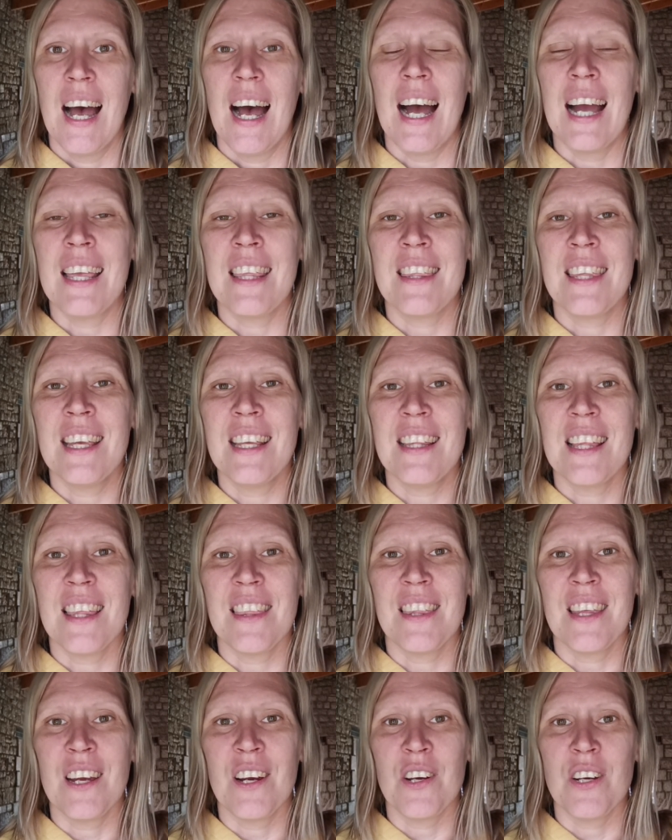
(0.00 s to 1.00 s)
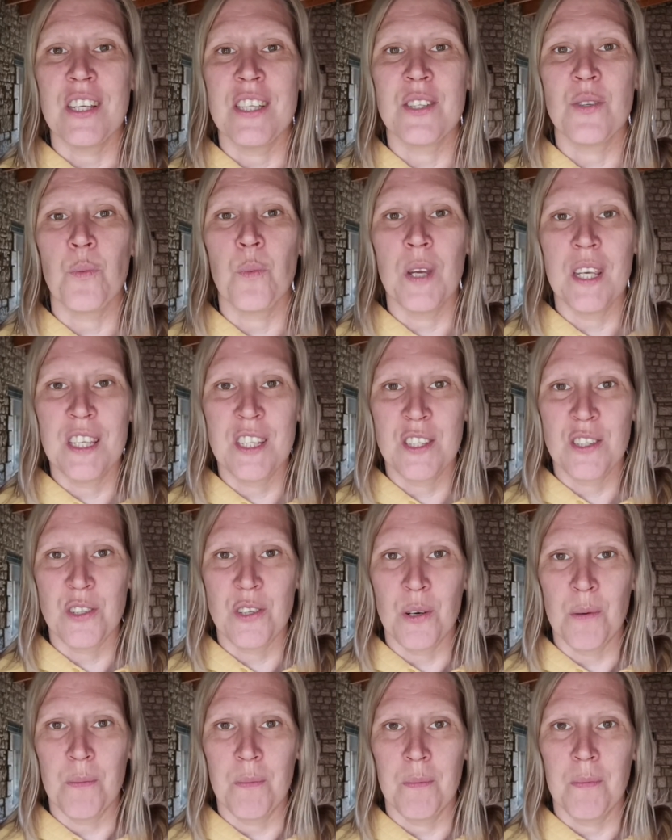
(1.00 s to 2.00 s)
I think that there is
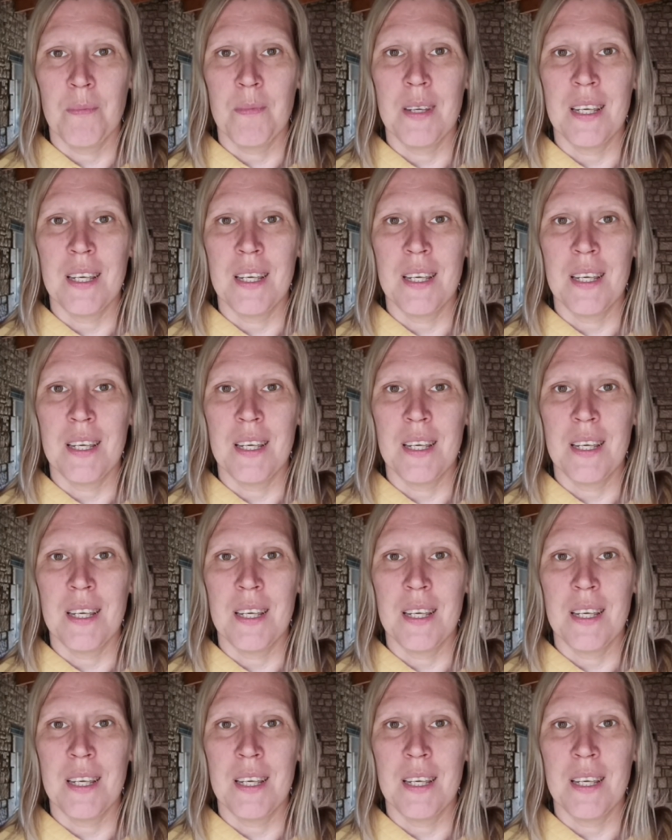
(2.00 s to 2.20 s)
wisdom